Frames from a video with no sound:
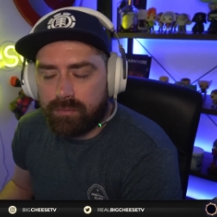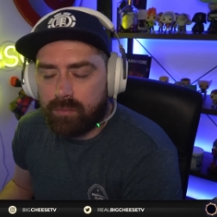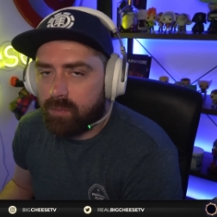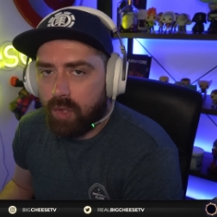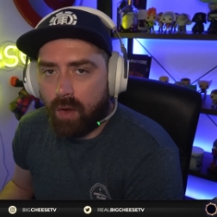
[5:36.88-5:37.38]

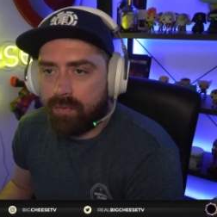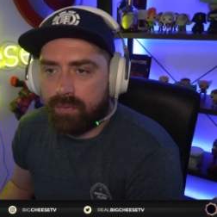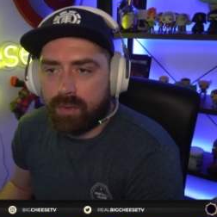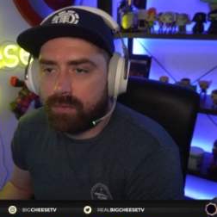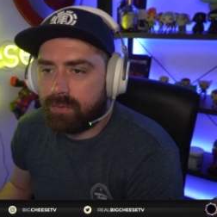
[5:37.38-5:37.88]
off the
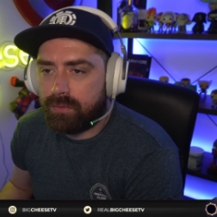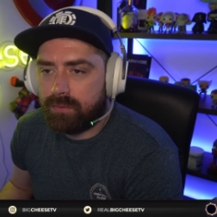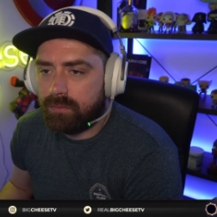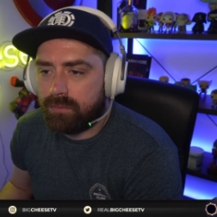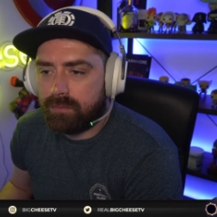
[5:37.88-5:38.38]
roof,
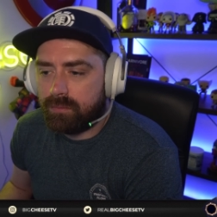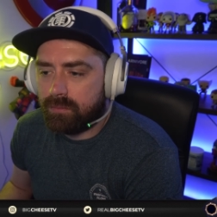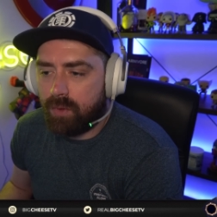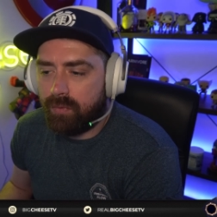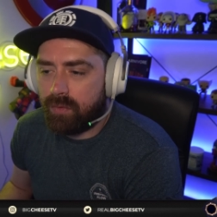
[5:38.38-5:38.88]

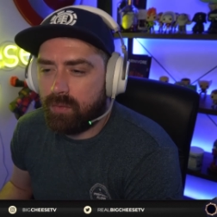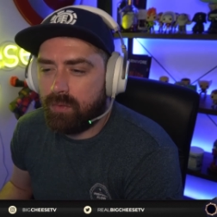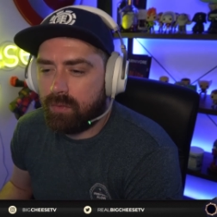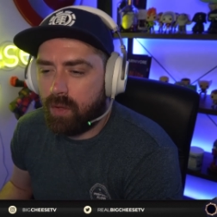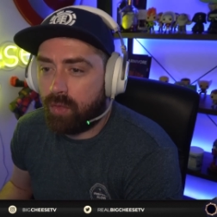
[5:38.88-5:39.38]
off the
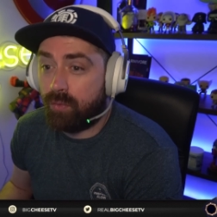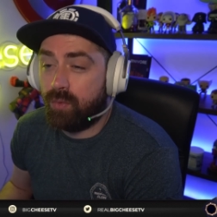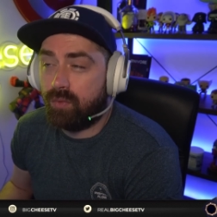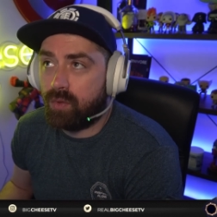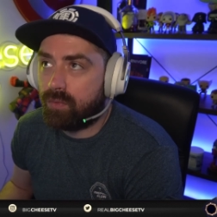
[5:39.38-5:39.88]
roof, through the
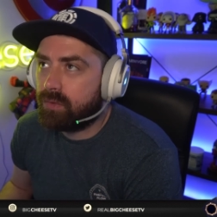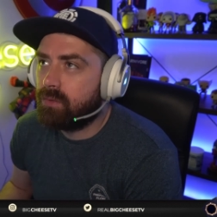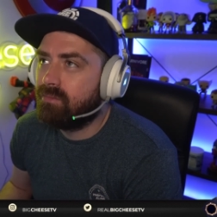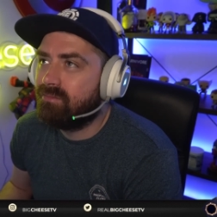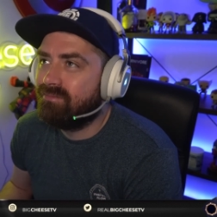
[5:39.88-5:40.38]
roof.
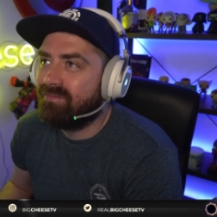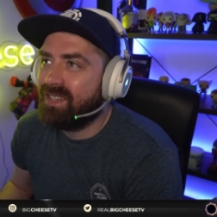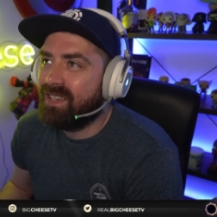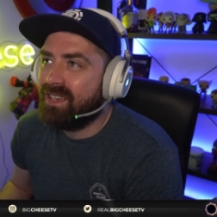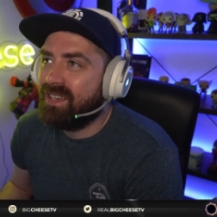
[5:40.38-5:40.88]

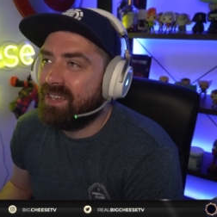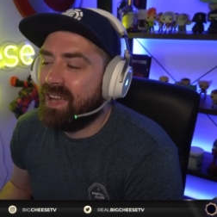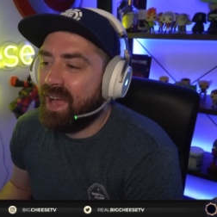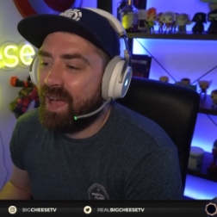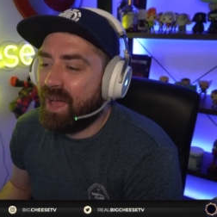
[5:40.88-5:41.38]

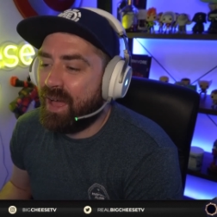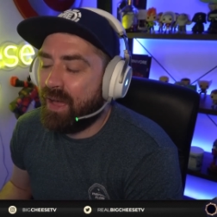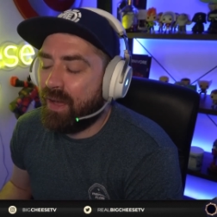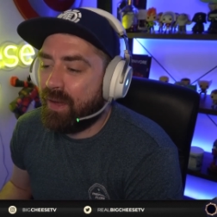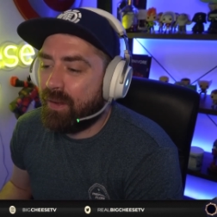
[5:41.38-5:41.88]

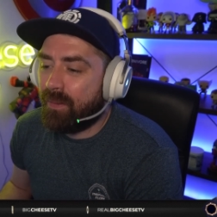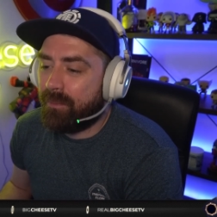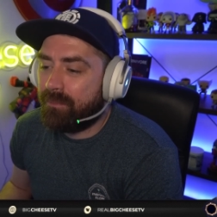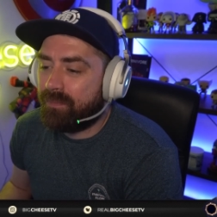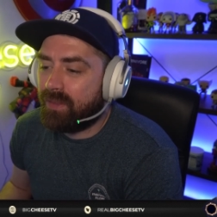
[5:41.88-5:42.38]
Uh,
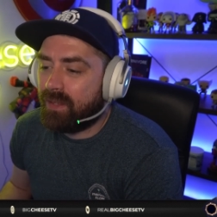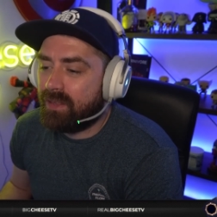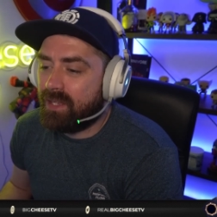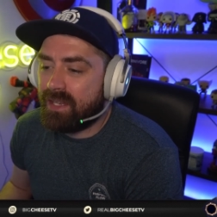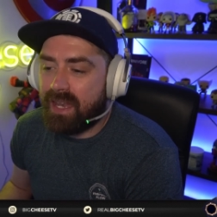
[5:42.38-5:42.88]

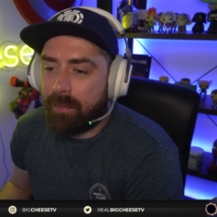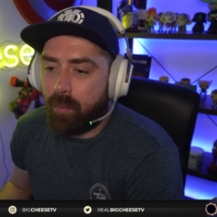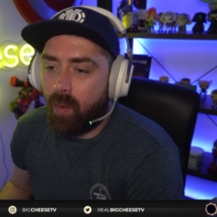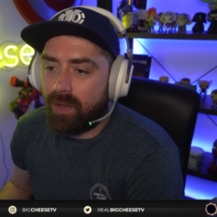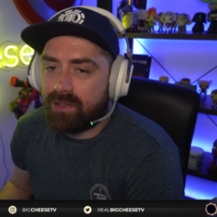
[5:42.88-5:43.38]
didn't nap
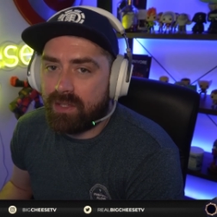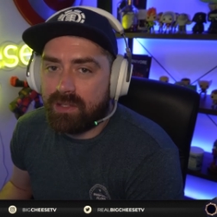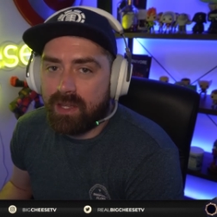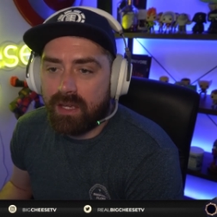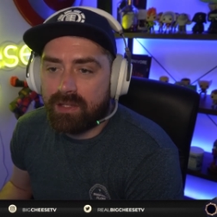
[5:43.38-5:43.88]
once the
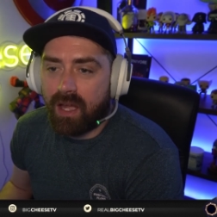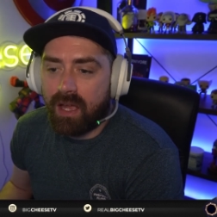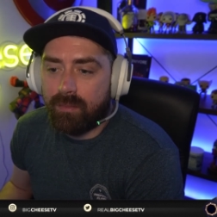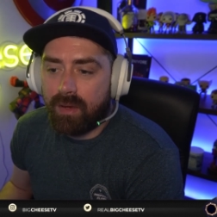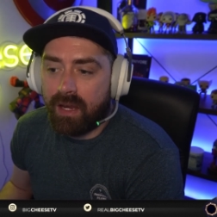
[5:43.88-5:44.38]
entire
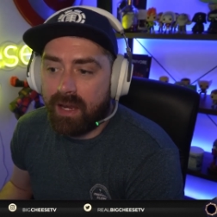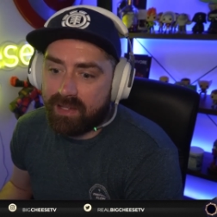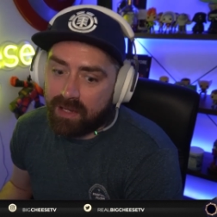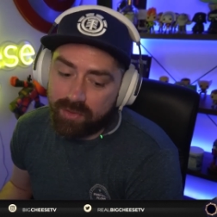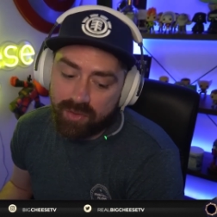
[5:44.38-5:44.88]
time unless
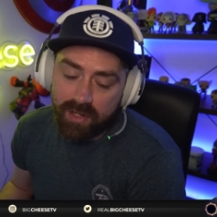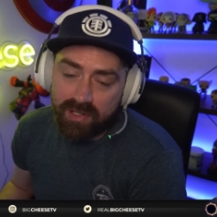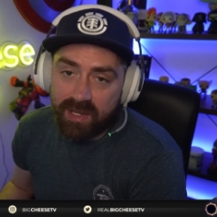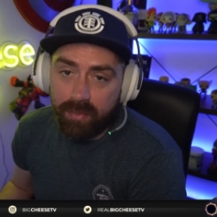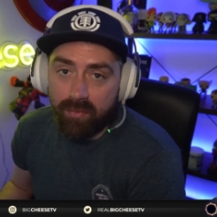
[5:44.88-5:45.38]
I was trying to
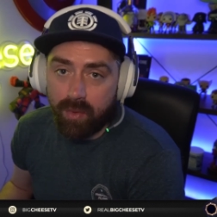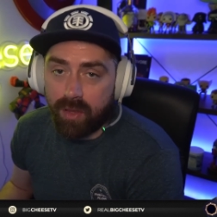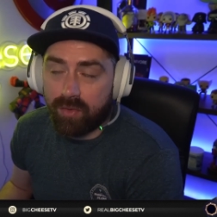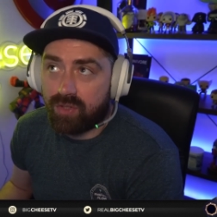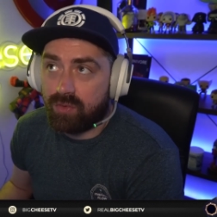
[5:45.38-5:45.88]
sleep off one of
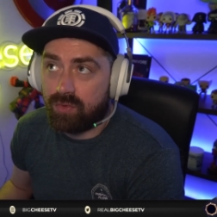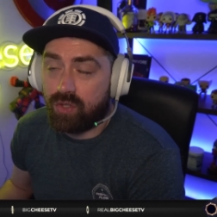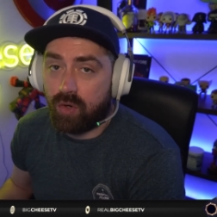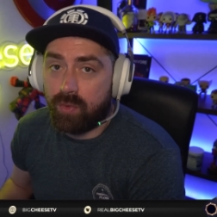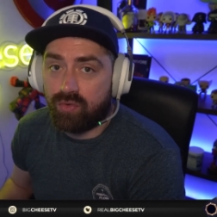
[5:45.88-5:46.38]
those
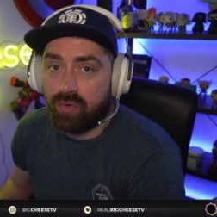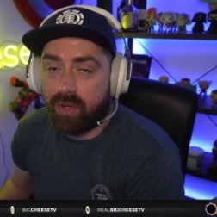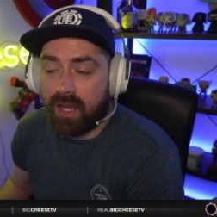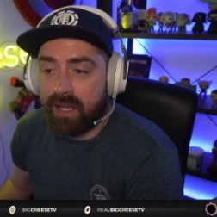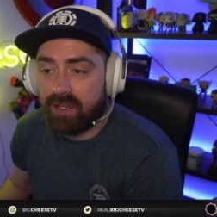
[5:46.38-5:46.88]
sugar withdrawal
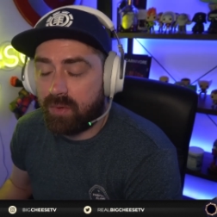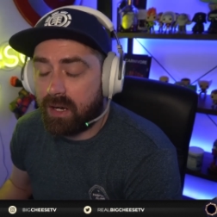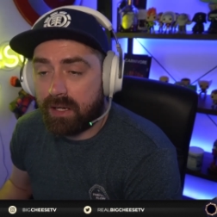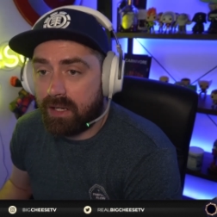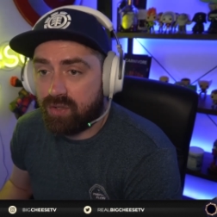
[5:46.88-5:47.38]
headaches where I
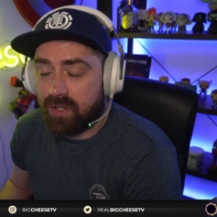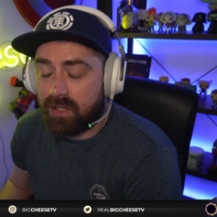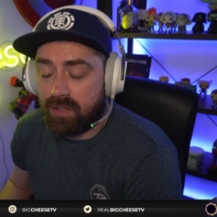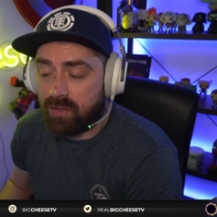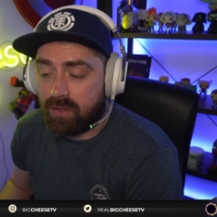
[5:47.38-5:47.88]
literally
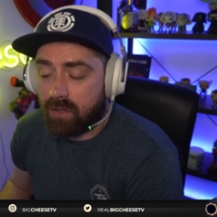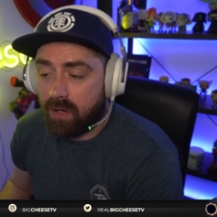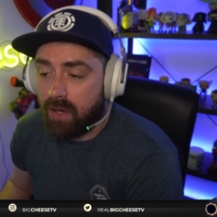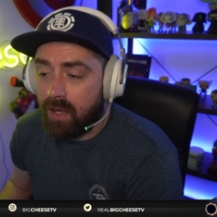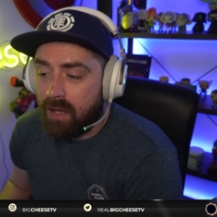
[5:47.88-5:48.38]
couldn't uh,
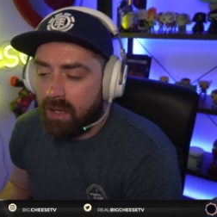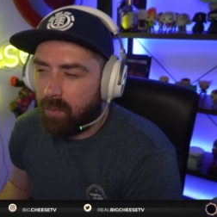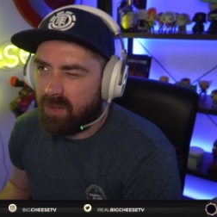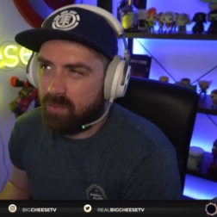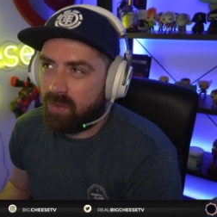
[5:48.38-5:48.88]

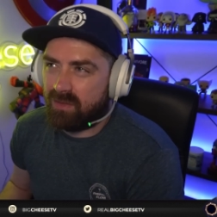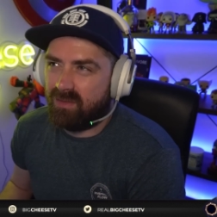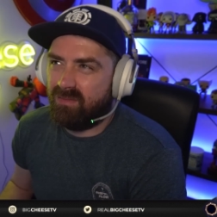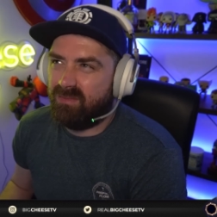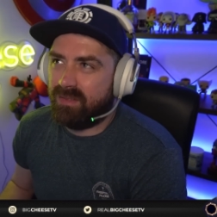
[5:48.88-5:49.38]
was was
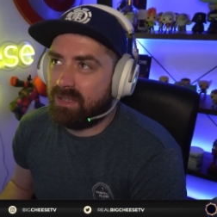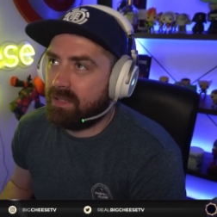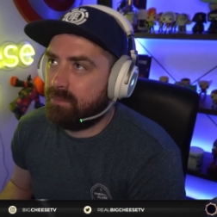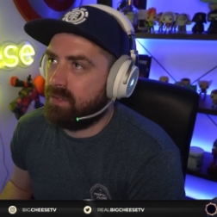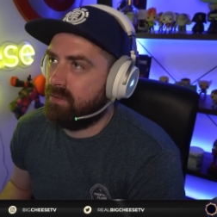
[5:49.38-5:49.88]

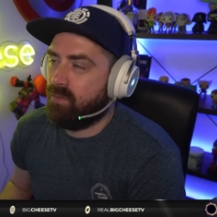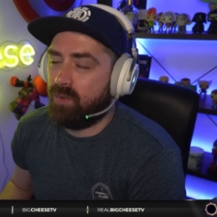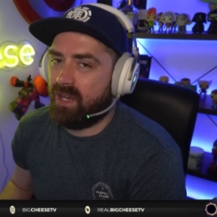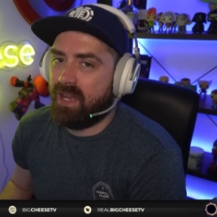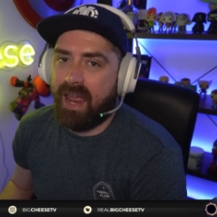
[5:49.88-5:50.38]
it
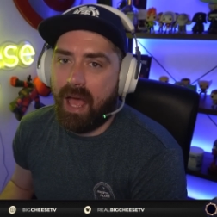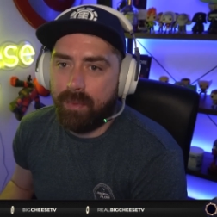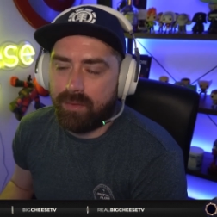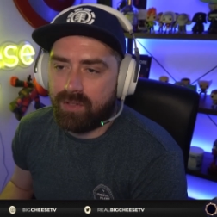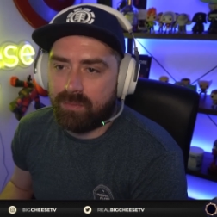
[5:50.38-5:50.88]
wasn't a nap. It
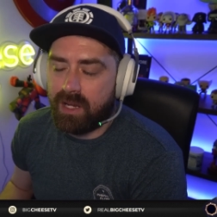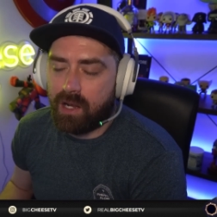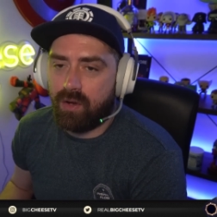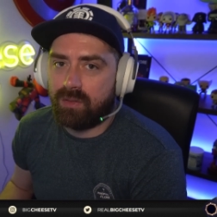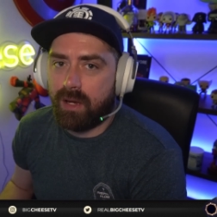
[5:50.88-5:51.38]
was just me
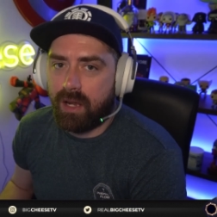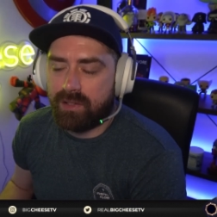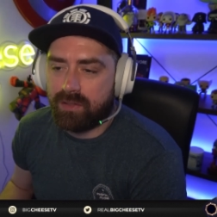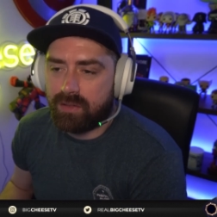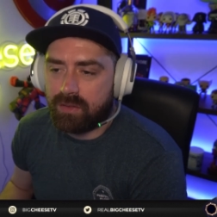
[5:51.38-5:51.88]
closing my eyes and just